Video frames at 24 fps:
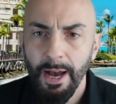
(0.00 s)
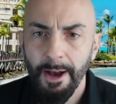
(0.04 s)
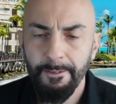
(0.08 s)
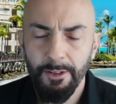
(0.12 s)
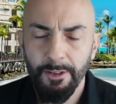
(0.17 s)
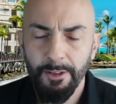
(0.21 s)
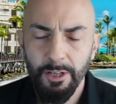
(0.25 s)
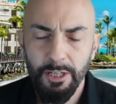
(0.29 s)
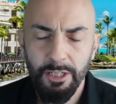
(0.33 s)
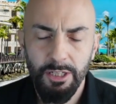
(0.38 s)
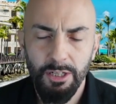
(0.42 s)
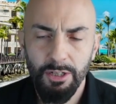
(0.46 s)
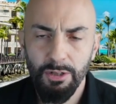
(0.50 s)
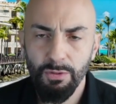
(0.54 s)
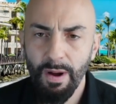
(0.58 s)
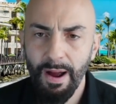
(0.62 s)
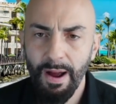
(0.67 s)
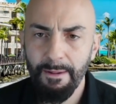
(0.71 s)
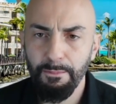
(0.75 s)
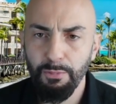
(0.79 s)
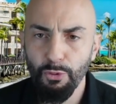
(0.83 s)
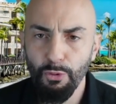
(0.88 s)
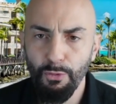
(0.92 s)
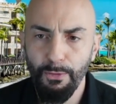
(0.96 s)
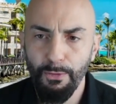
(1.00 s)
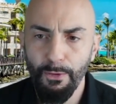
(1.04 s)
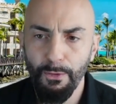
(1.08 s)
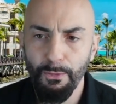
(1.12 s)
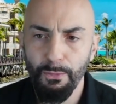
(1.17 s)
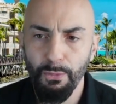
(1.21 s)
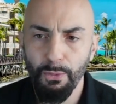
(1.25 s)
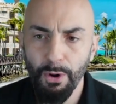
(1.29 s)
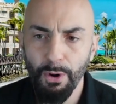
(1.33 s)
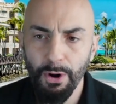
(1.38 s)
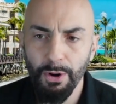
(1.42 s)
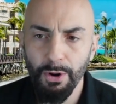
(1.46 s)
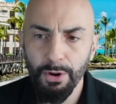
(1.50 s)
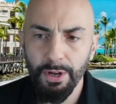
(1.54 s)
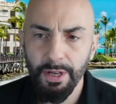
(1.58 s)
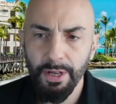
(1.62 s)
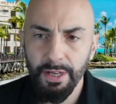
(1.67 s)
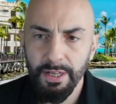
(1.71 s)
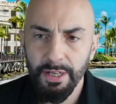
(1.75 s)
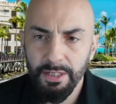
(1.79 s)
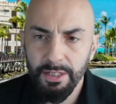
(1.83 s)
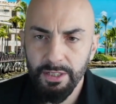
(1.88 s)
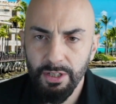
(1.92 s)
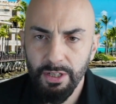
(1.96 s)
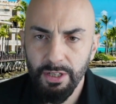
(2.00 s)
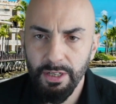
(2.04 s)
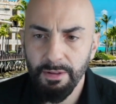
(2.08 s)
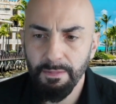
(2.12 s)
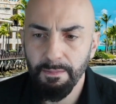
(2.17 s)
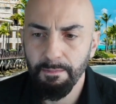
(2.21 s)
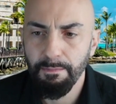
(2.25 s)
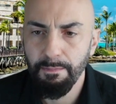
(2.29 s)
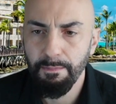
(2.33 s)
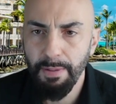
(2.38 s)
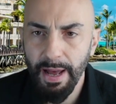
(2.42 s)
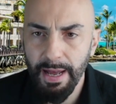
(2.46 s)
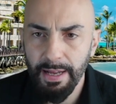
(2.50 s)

And this is why proof of work is the